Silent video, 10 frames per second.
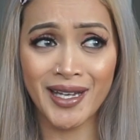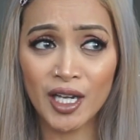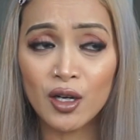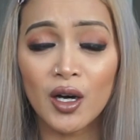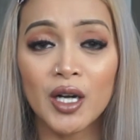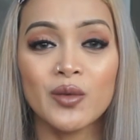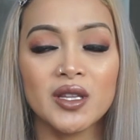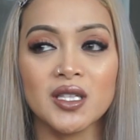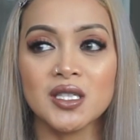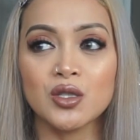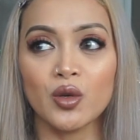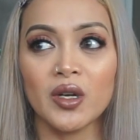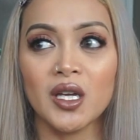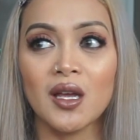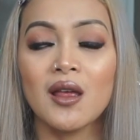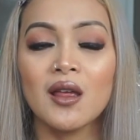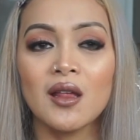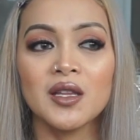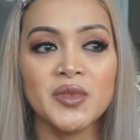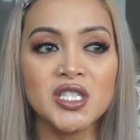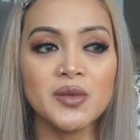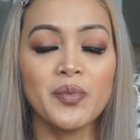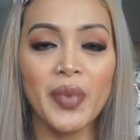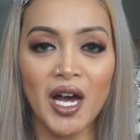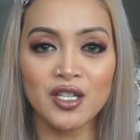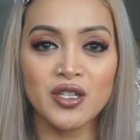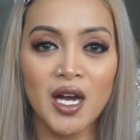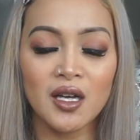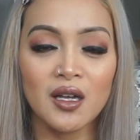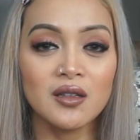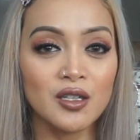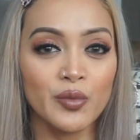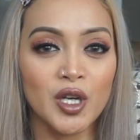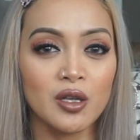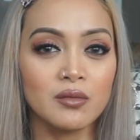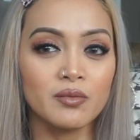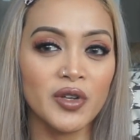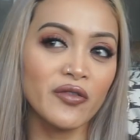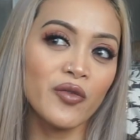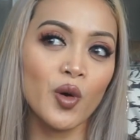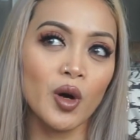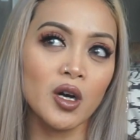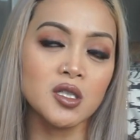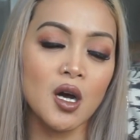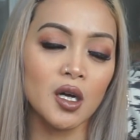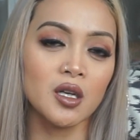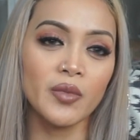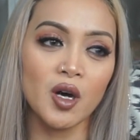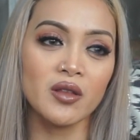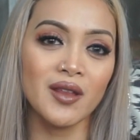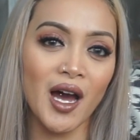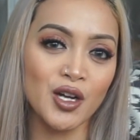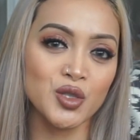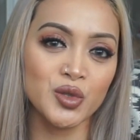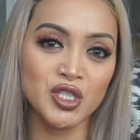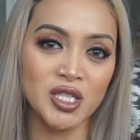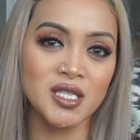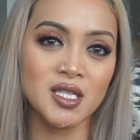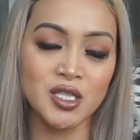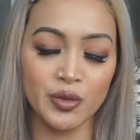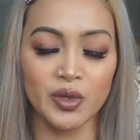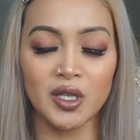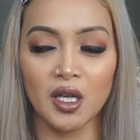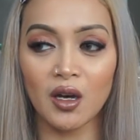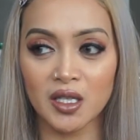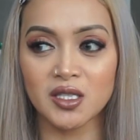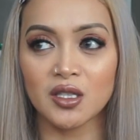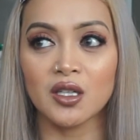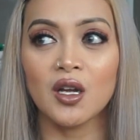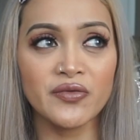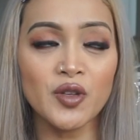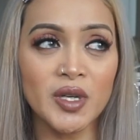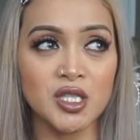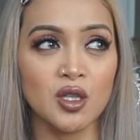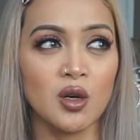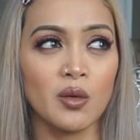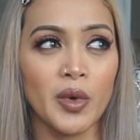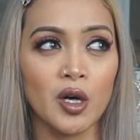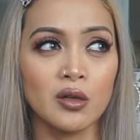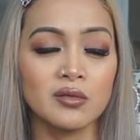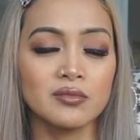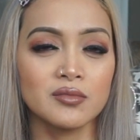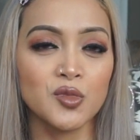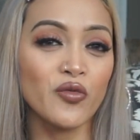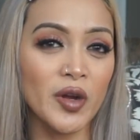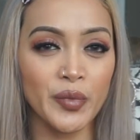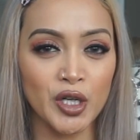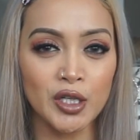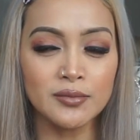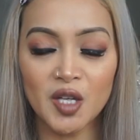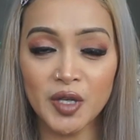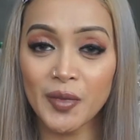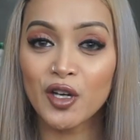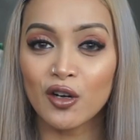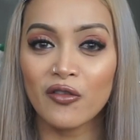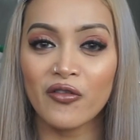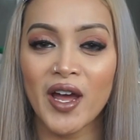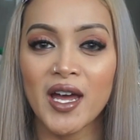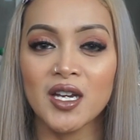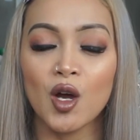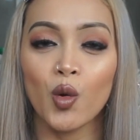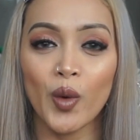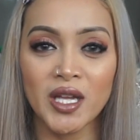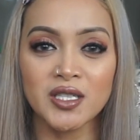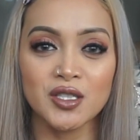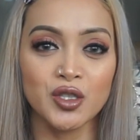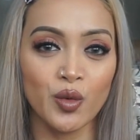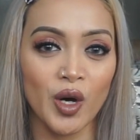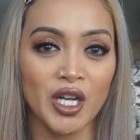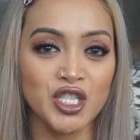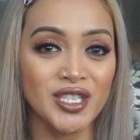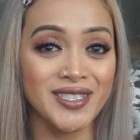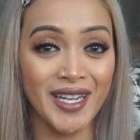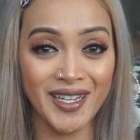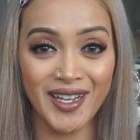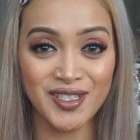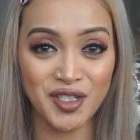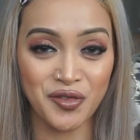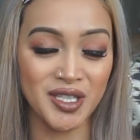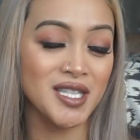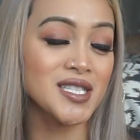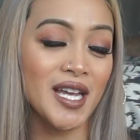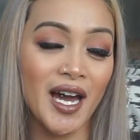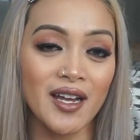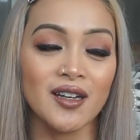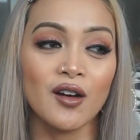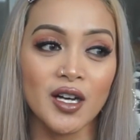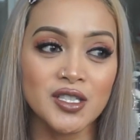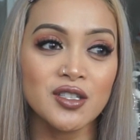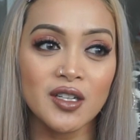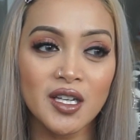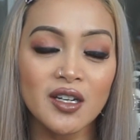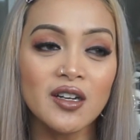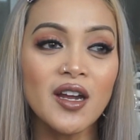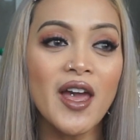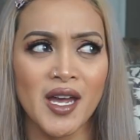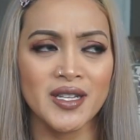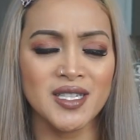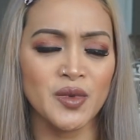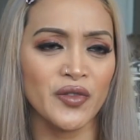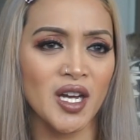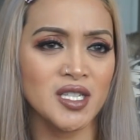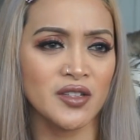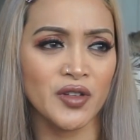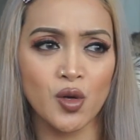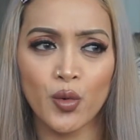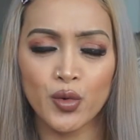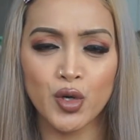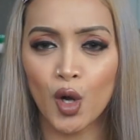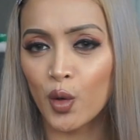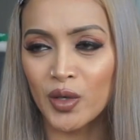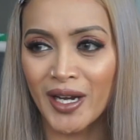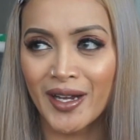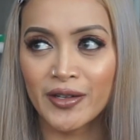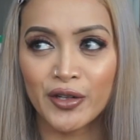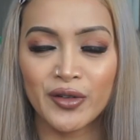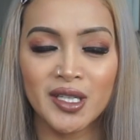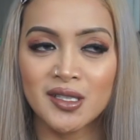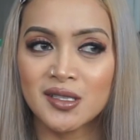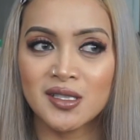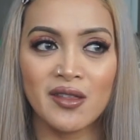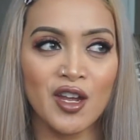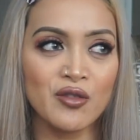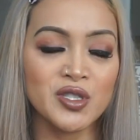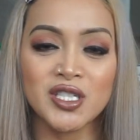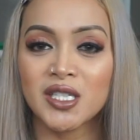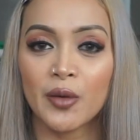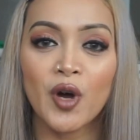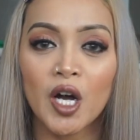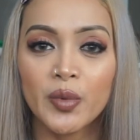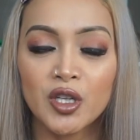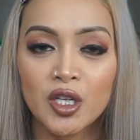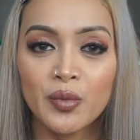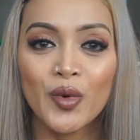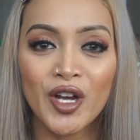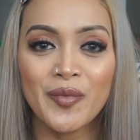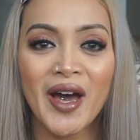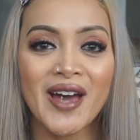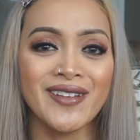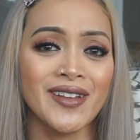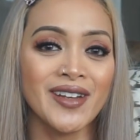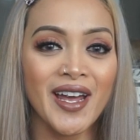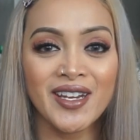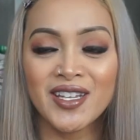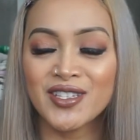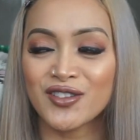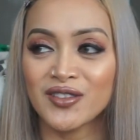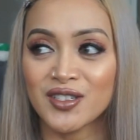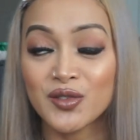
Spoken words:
Getting on with this story, let me just backtrack a little bit before talking about the actual Justin Timberlake concert. A few months ago, about November, me and my girlfriend went to watch 98 Degrees. They had a concert here, and some of you guys, if you don't know who 98 Degrees, they were just like a popular boy band in the 90s, early